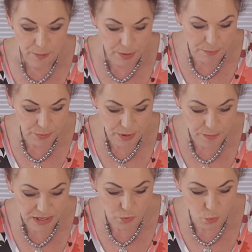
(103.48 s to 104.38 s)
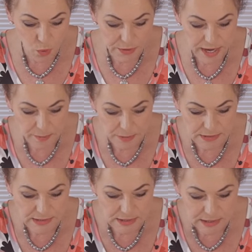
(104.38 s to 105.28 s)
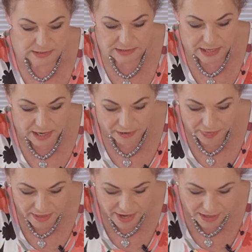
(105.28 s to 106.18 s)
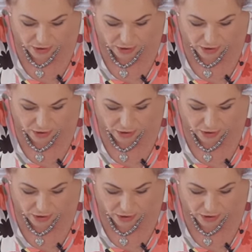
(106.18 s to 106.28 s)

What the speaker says: but pretty much what happens is that